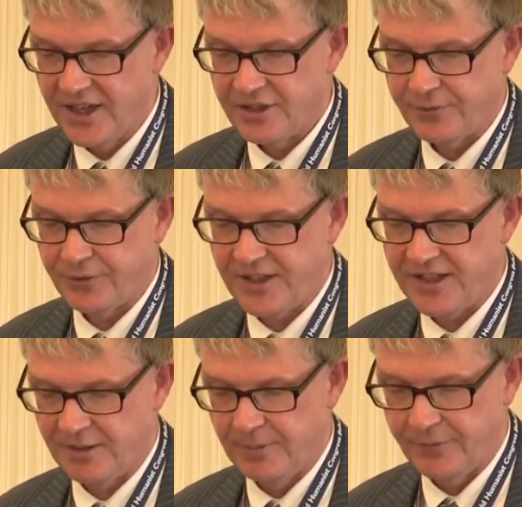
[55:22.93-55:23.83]
to
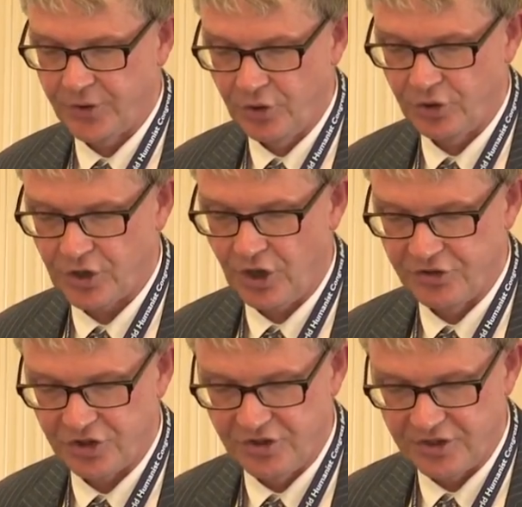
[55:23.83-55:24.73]
freedom of thought,
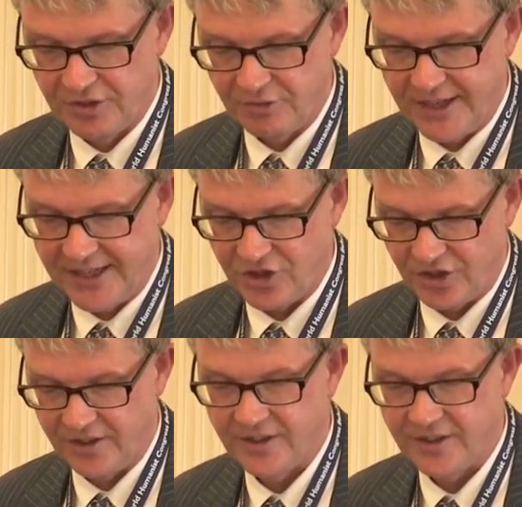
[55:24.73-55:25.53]
conscience, and religion.